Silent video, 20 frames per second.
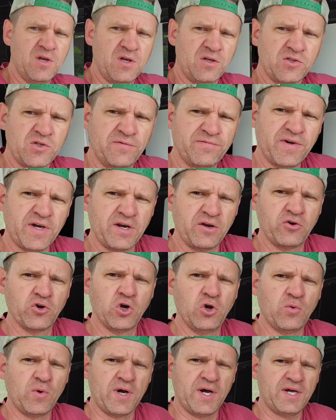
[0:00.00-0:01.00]
So I've got a
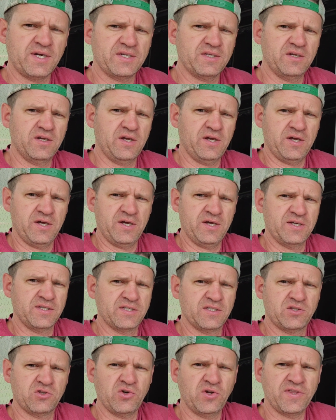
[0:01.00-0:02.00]
Grow Watt
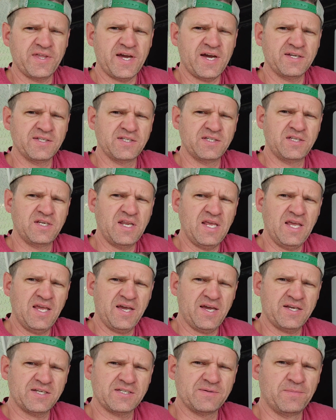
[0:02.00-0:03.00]
3000
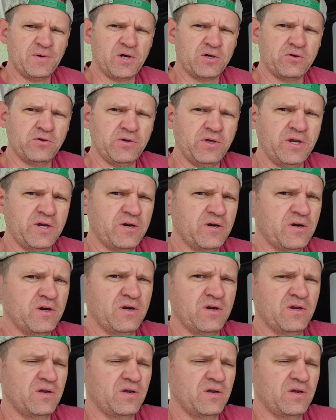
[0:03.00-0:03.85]
ES model here,